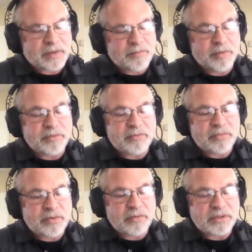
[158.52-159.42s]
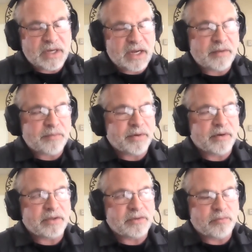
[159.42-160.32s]
But those time
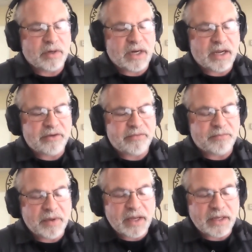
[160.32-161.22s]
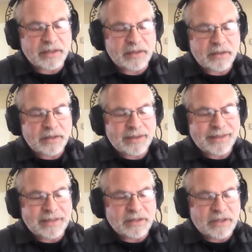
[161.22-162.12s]
periods when I've been
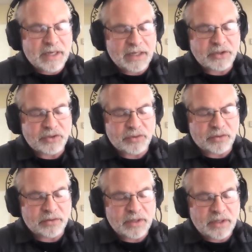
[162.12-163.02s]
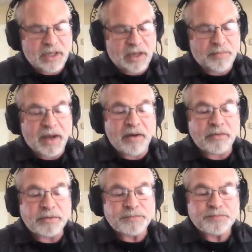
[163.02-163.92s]
intentional about
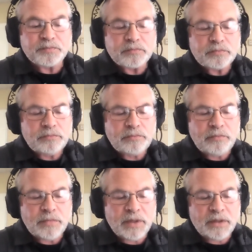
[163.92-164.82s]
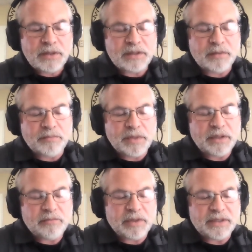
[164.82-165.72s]
that, the
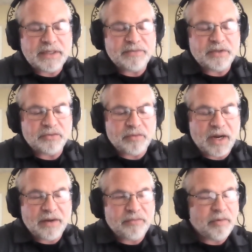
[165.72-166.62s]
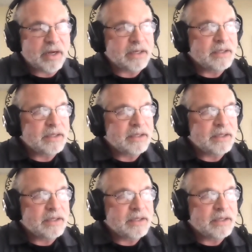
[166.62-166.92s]
minute we leave the driveway,